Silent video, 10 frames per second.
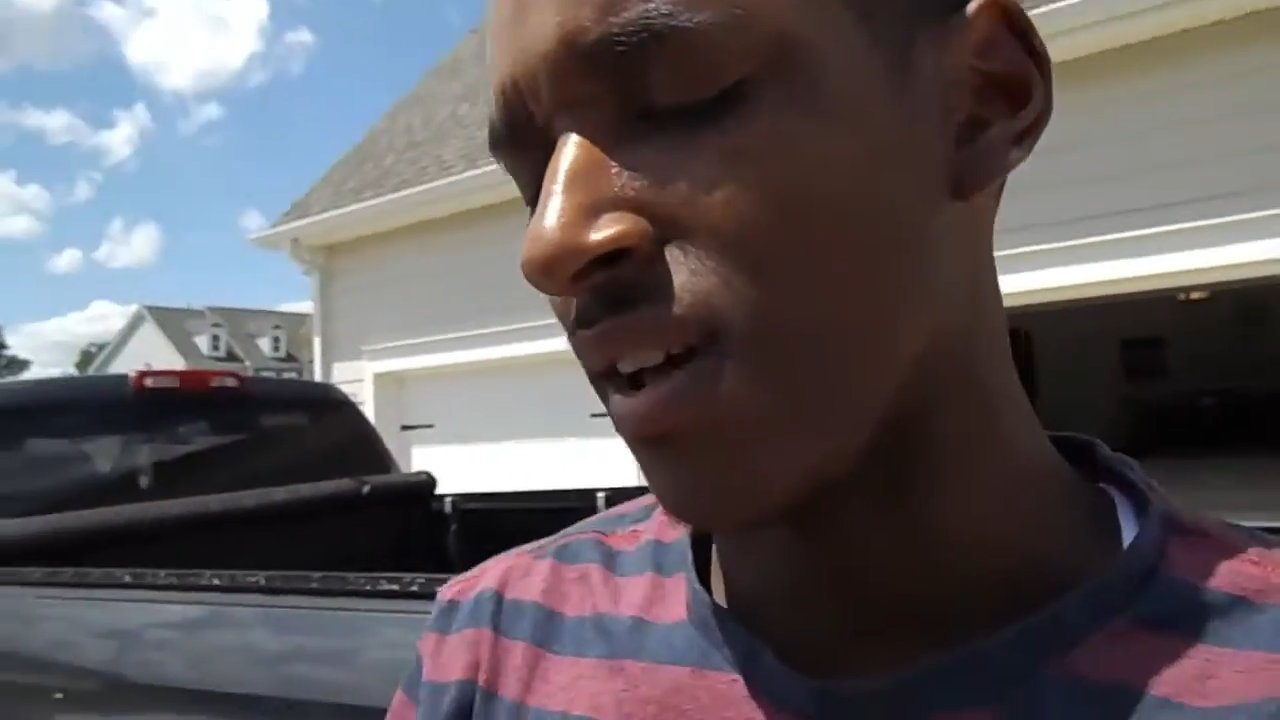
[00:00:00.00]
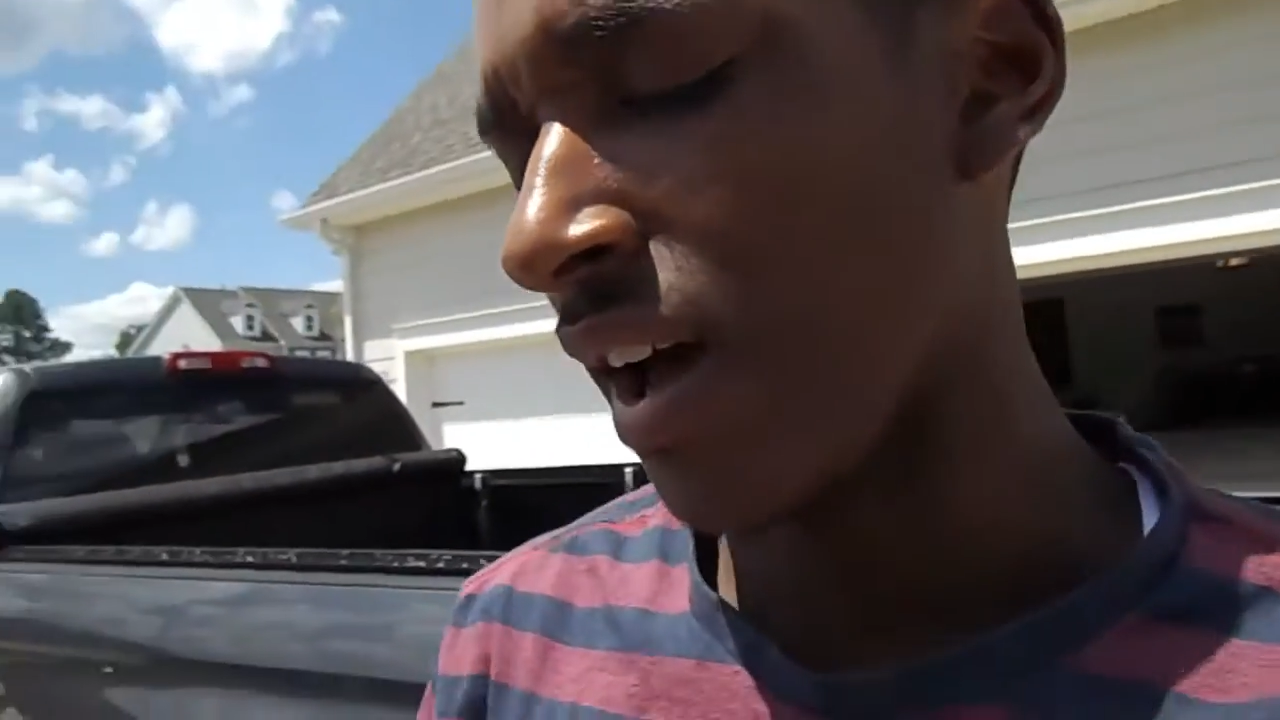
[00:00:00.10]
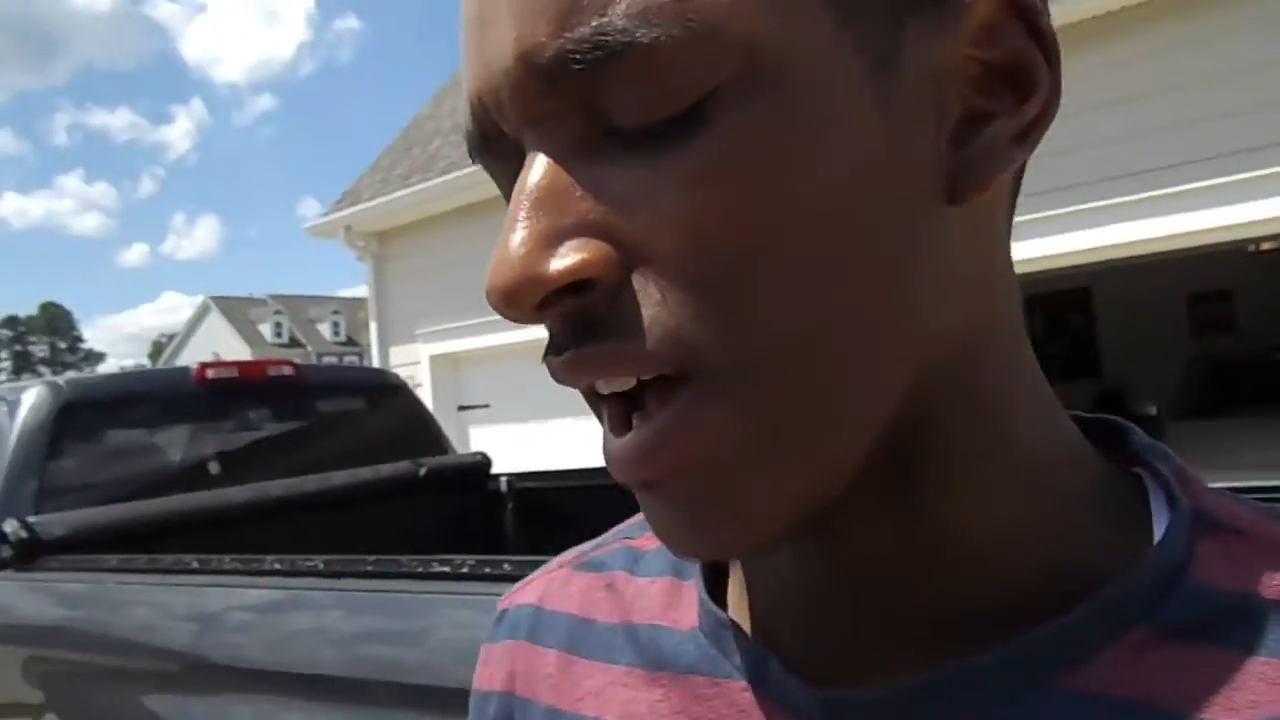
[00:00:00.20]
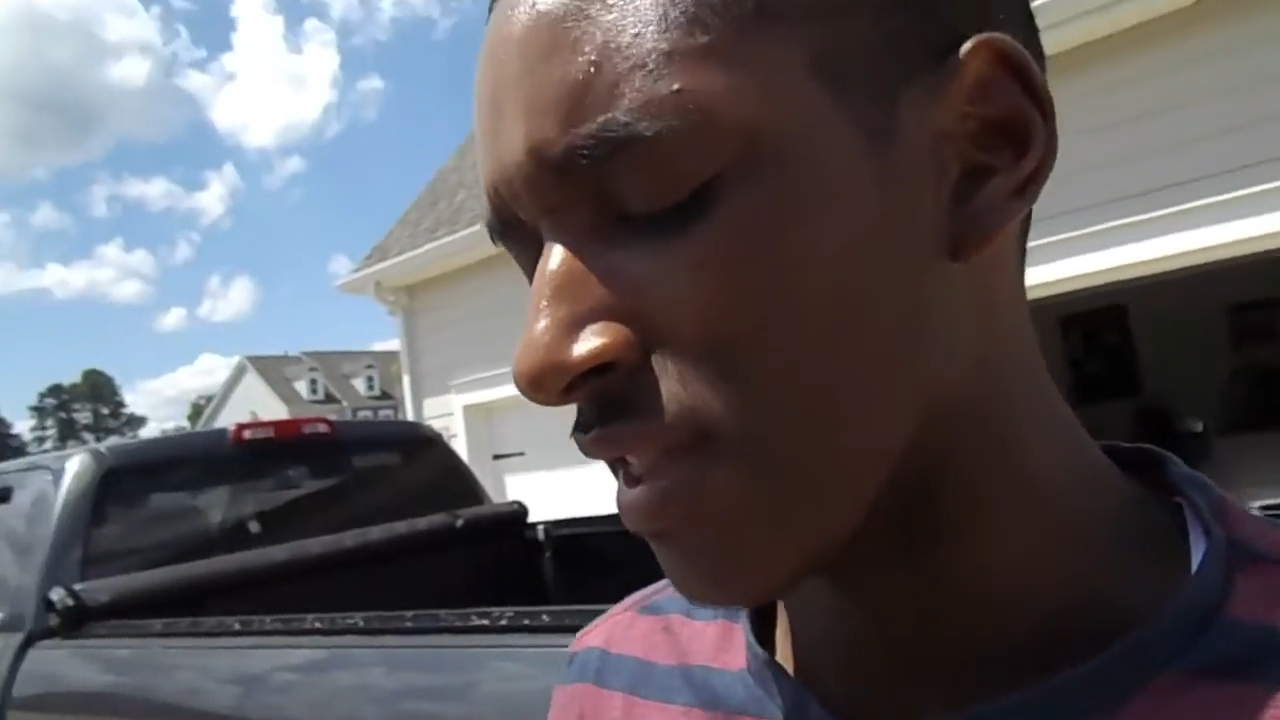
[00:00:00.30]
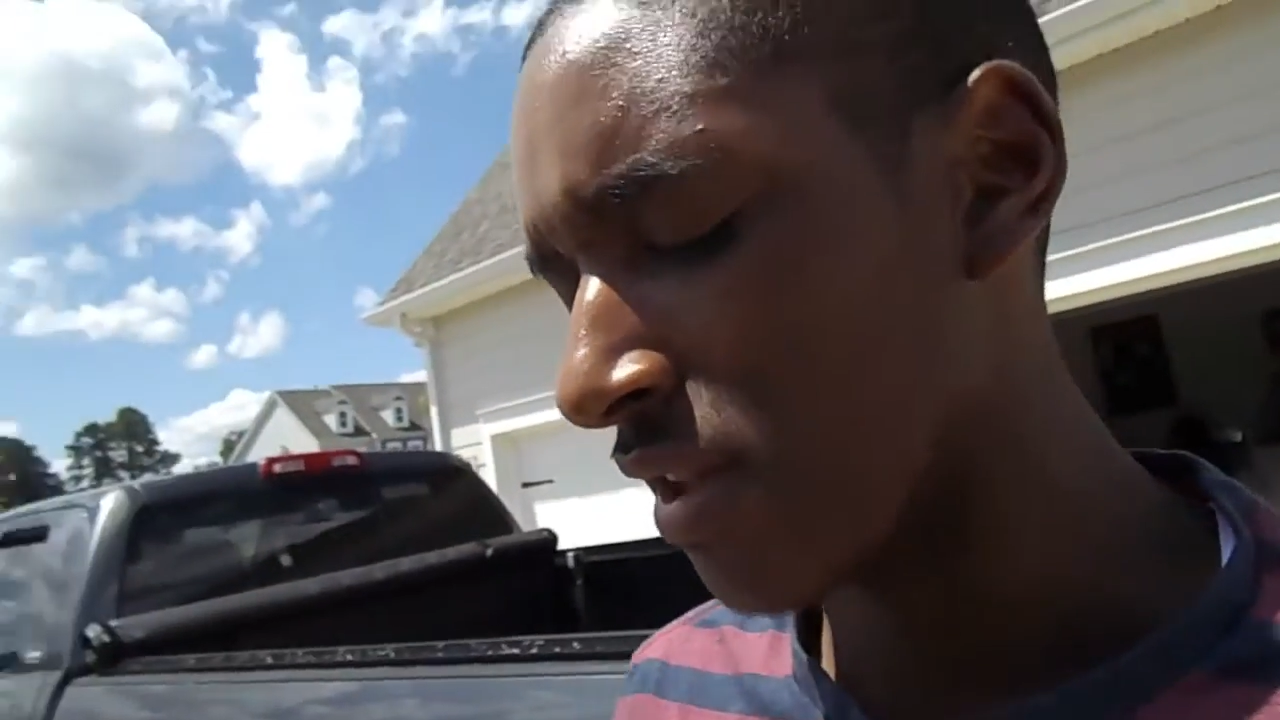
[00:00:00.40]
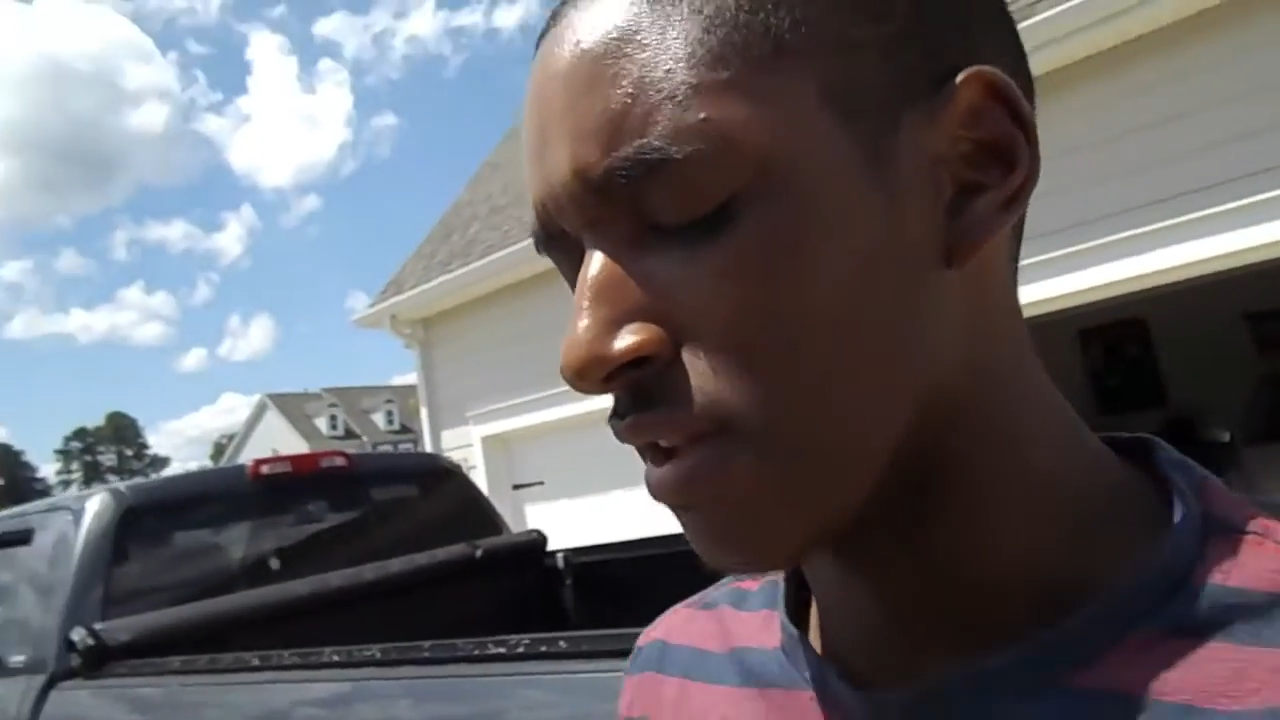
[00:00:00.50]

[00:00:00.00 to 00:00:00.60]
got the